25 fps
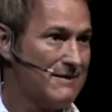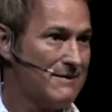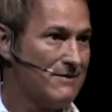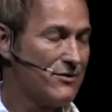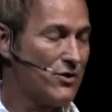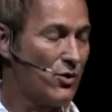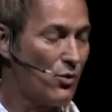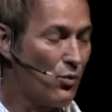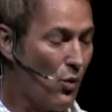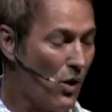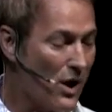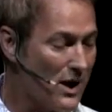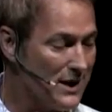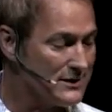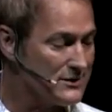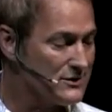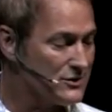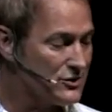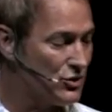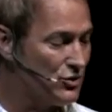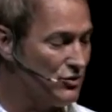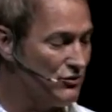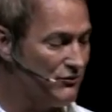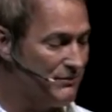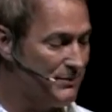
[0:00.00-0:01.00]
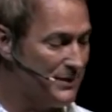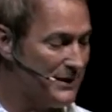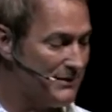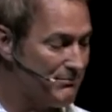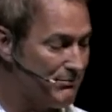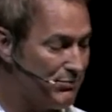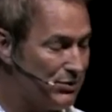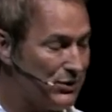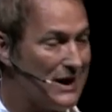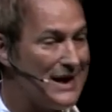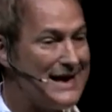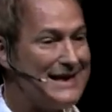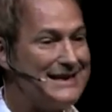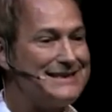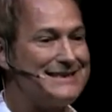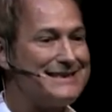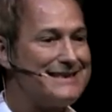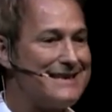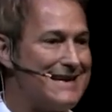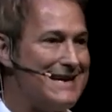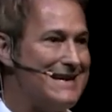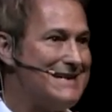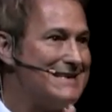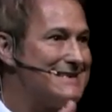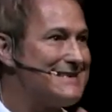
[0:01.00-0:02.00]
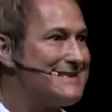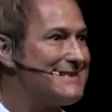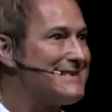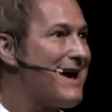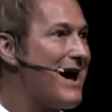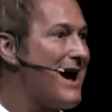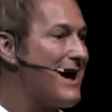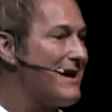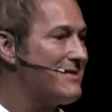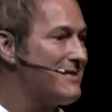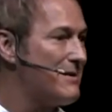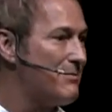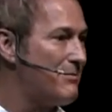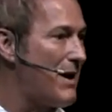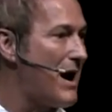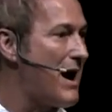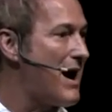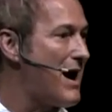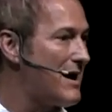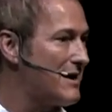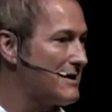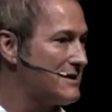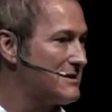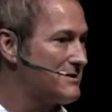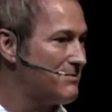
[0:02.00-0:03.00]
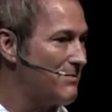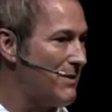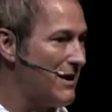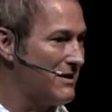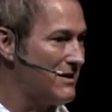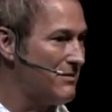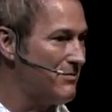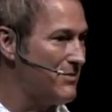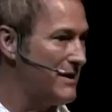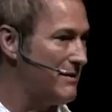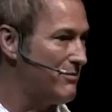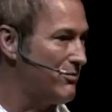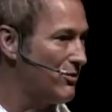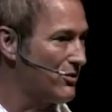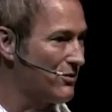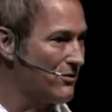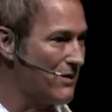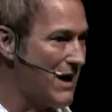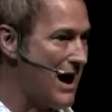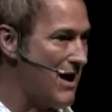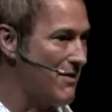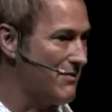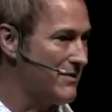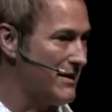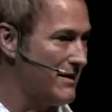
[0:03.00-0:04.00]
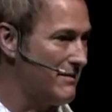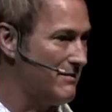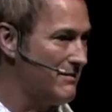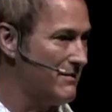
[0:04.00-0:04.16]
The ones who've been placed inside the box by the people around them.